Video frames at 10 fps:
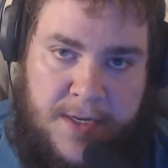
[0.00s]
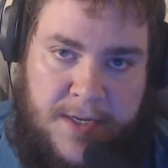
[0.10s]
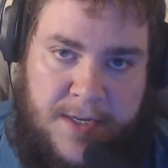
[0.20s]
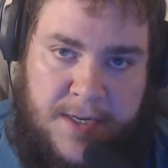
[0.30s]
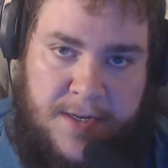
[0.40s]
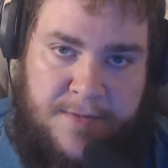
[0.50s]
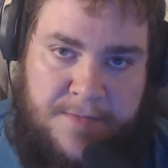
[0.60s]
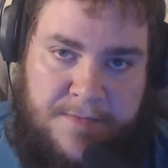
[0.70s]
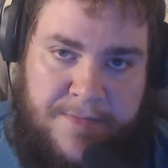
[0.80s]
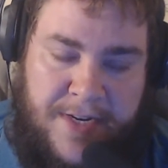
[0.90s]
You know,
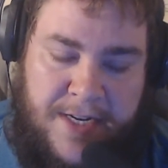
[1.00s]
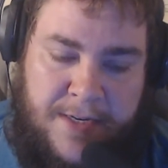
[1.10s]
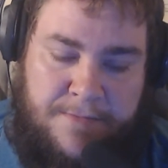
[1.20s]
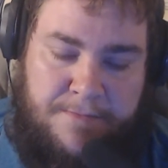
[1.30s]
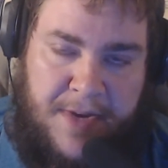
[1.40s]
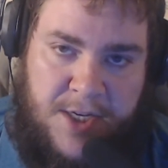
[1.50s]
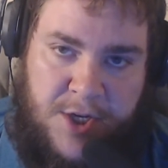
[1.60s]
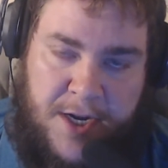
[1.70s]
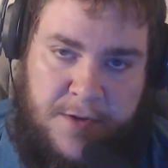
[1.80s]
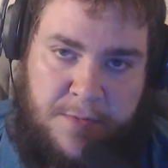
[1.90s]
my main
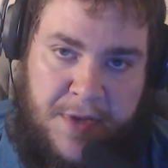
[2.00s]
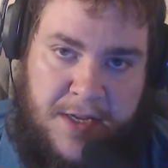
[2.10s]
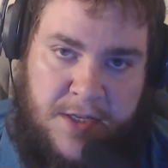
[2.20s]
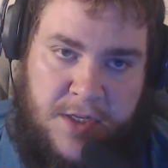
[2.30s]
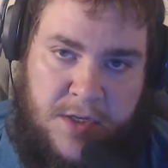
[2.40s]
channel's being